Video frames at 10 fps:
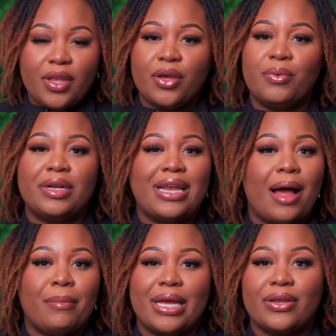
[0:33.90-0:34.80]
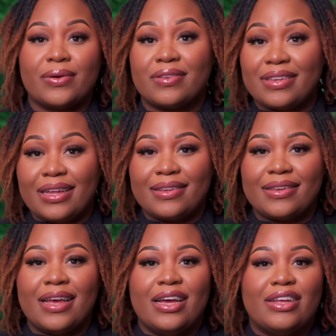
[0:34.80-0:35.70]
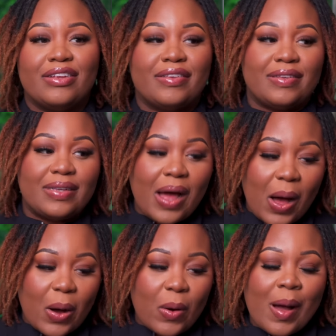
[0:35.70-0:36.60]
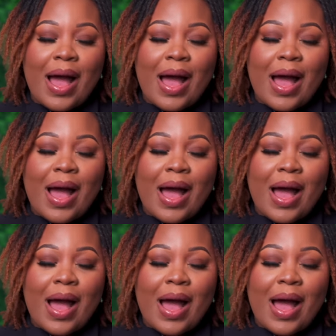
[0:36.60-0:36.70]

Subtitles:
it would not make no sense. So